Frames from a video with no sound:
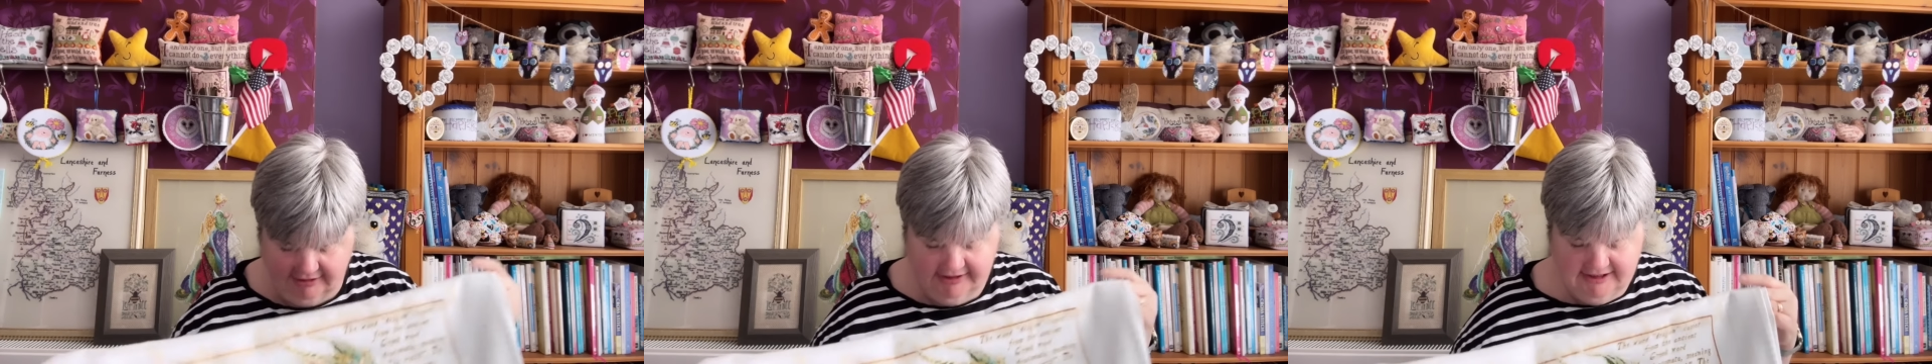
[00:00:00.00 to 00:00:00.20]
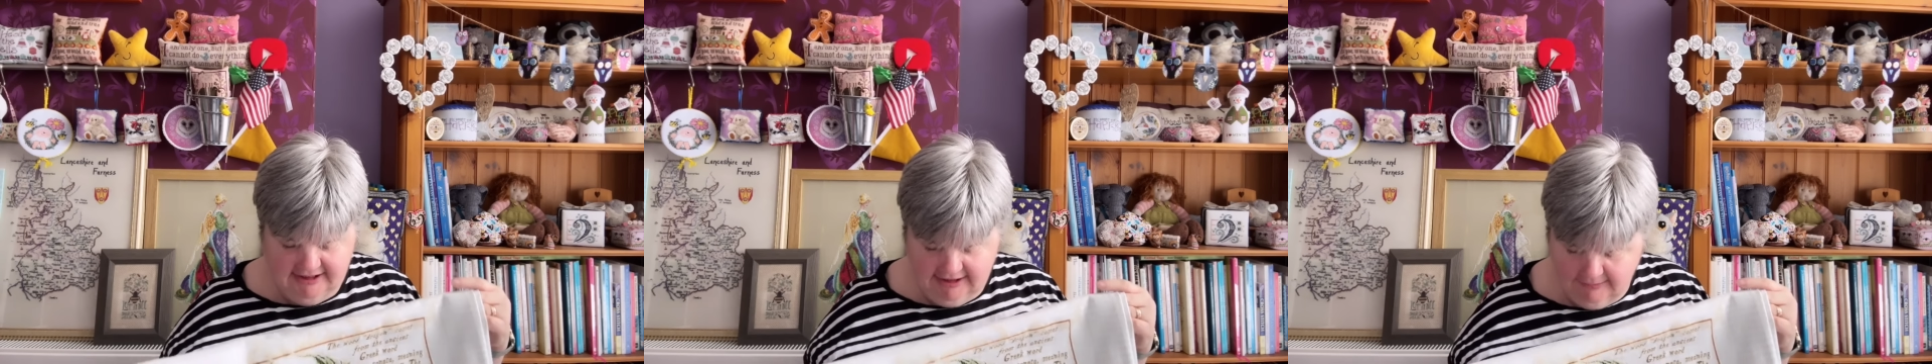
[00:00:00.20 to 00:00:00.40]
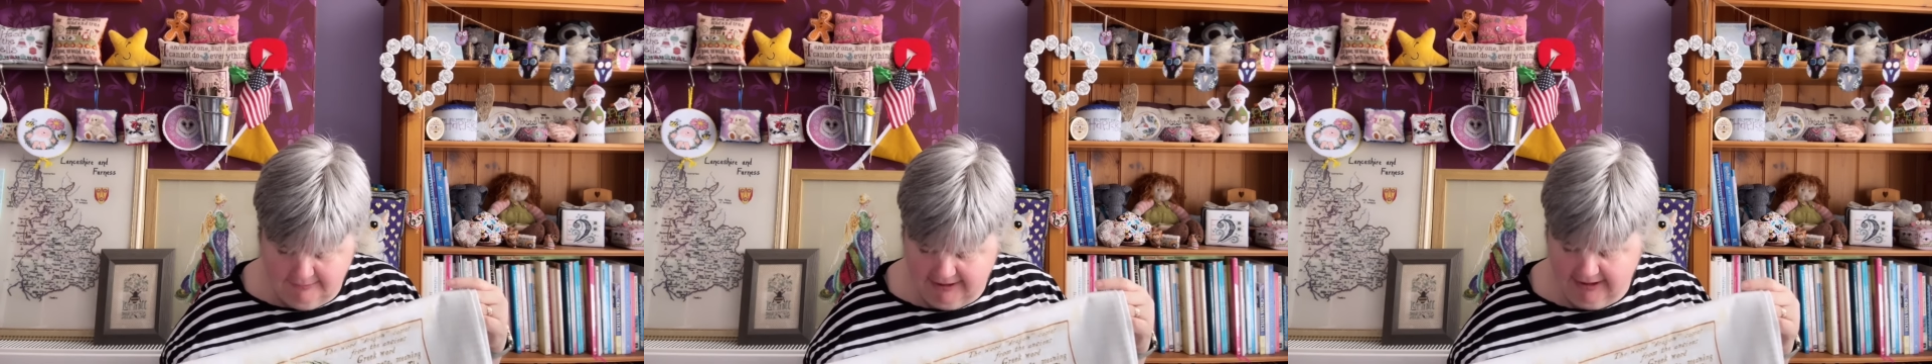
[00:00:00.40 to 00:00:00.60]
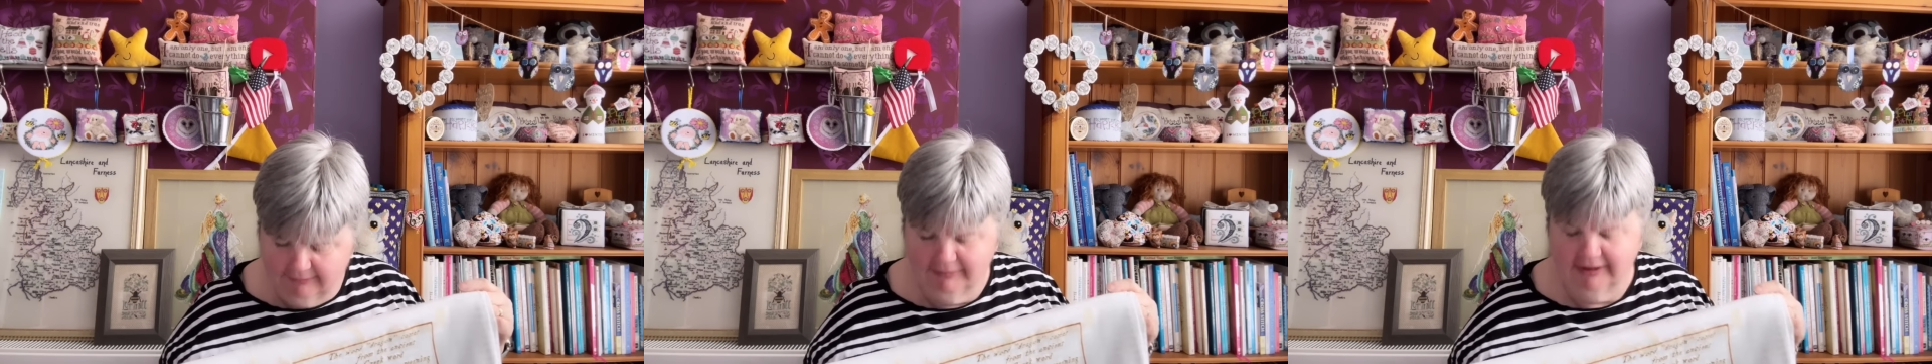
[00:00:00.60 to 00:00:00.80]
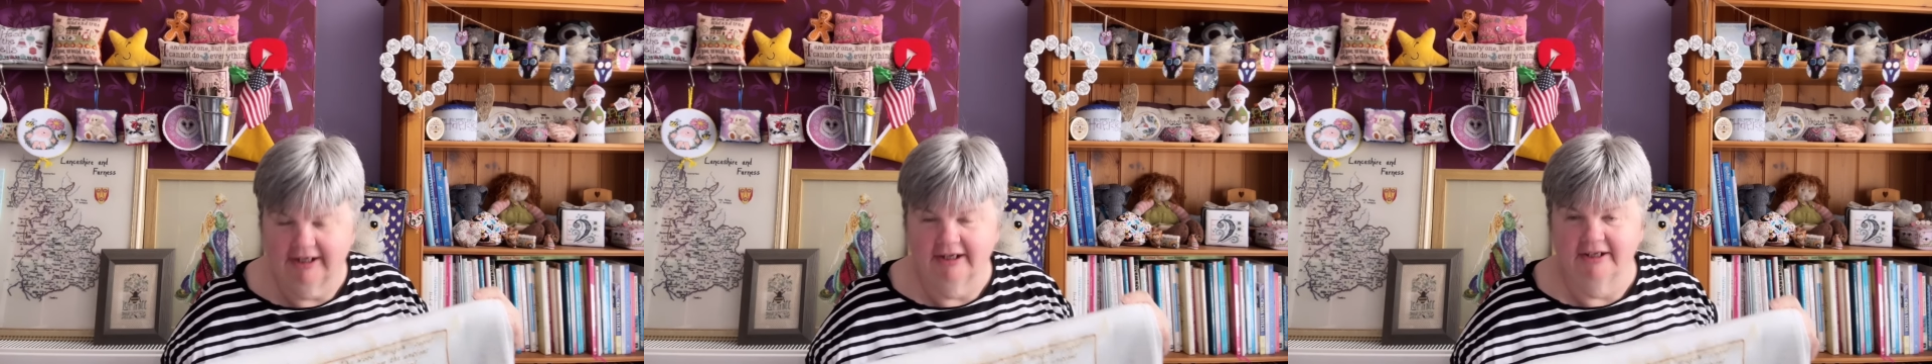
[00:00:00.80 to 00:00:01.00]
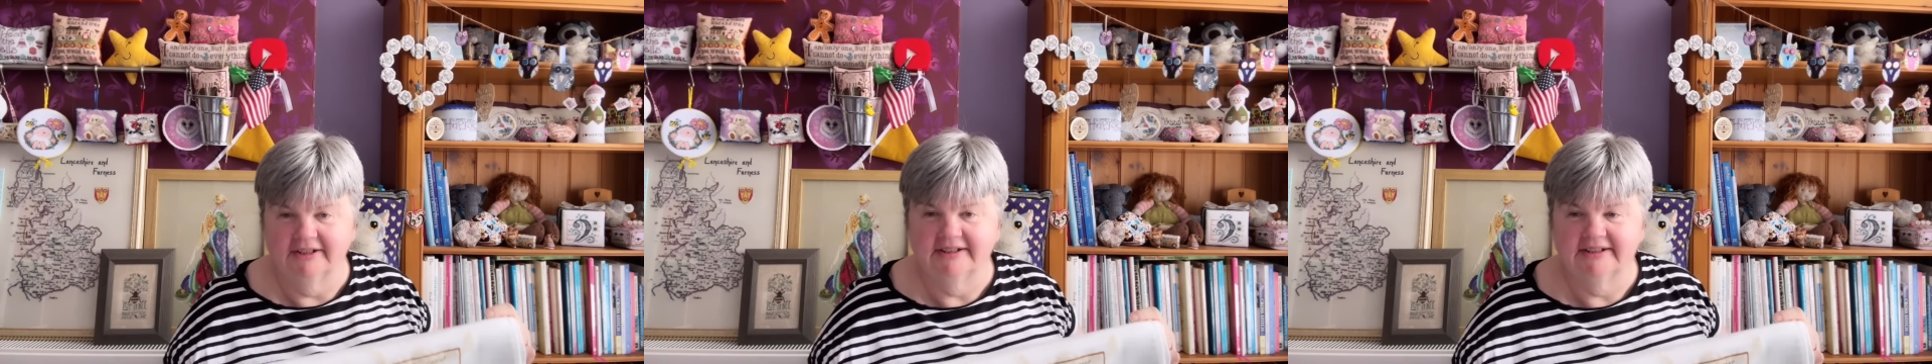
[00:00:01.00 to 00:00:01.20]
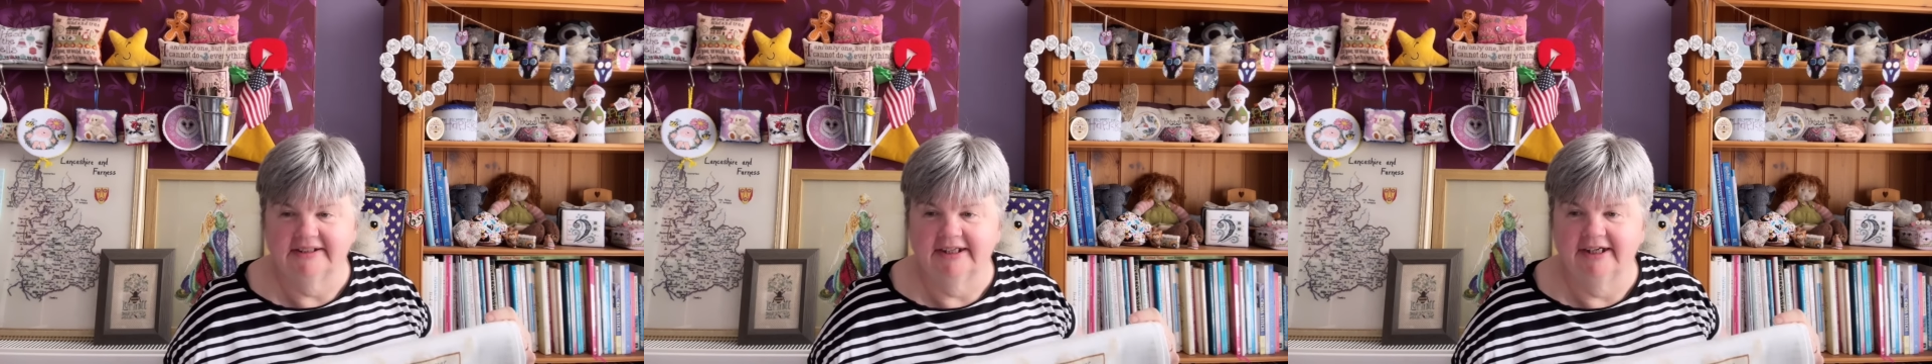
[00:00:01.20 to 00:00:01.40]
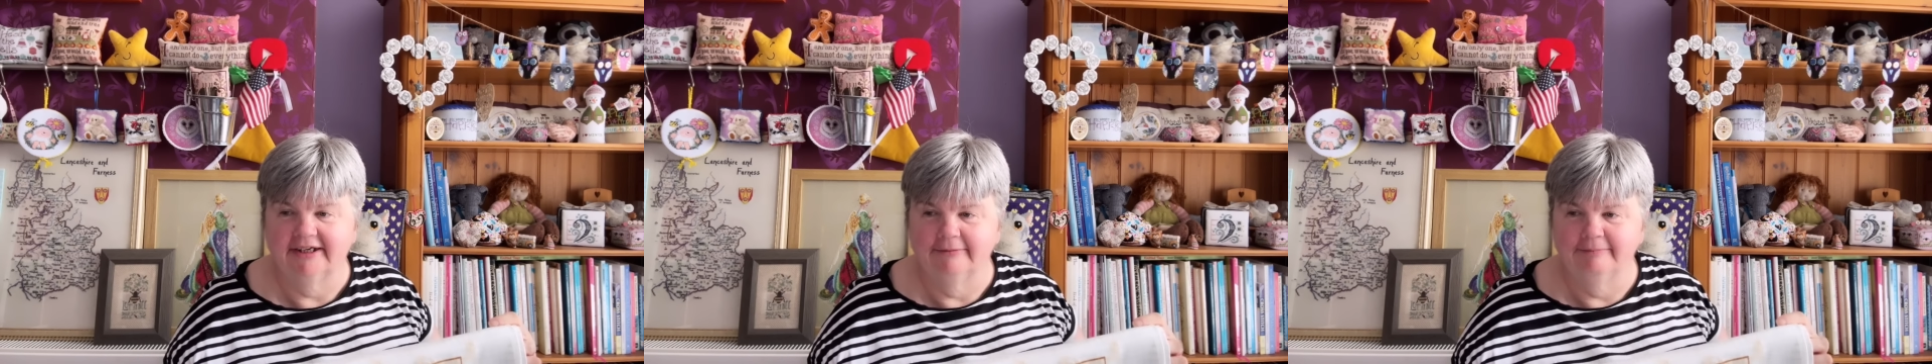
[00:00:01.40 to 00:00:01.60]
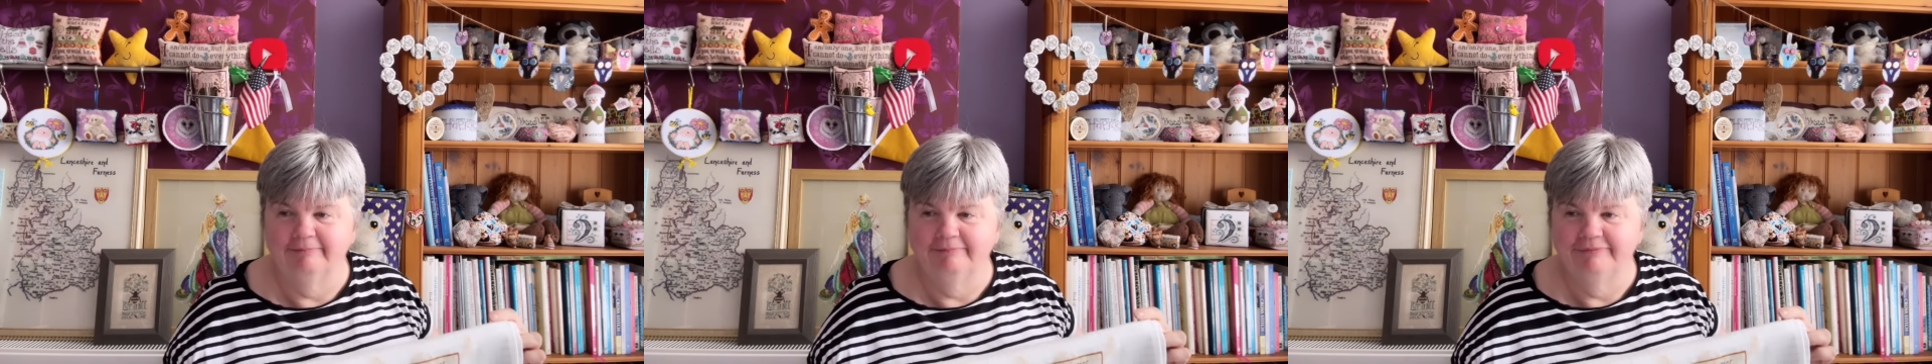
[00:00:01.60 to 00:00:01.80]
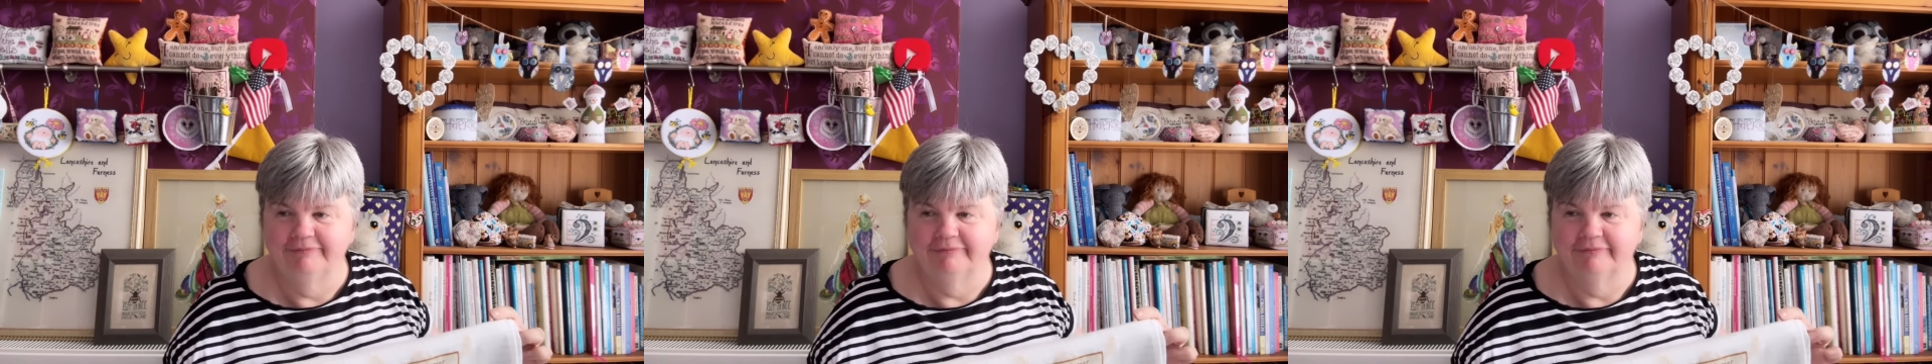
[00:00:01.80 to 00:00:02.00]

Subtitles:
see in a minute, because I'm